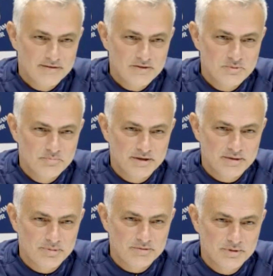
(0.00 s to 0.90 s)
speak
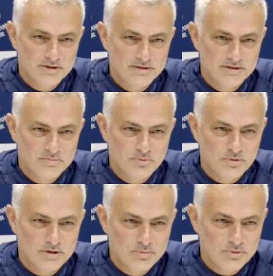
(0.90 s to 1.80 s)
about me in his
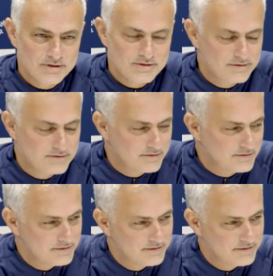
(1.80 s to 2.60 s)
book? A book is